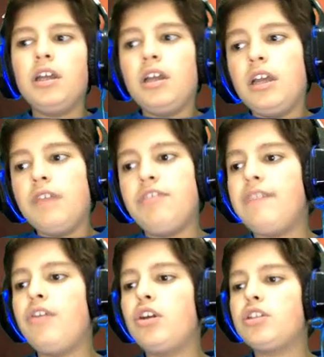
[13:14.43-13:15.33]
If they
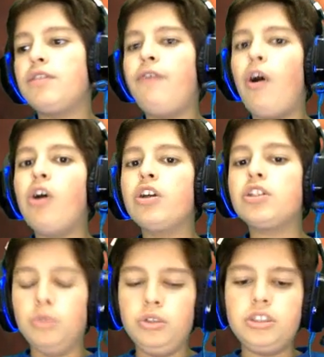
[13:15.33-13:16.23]
have lots of fogs,
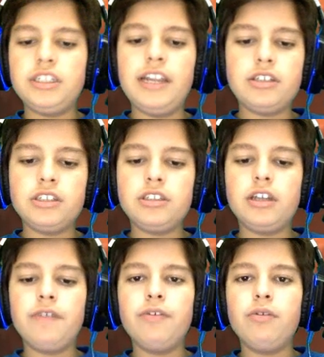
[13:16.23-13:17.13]
root snares and
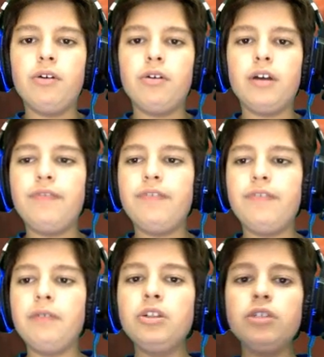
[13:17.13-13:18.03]
stuff. Well,
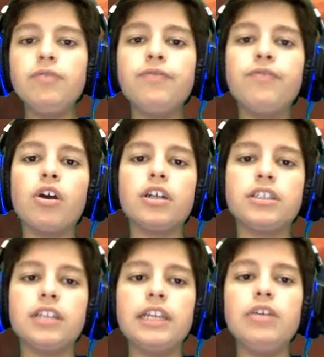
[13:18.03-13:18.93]
I'm not sure if fog
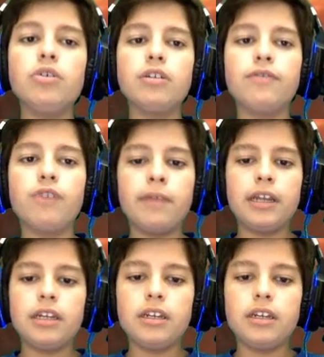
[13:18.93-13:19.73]
is legal in the format.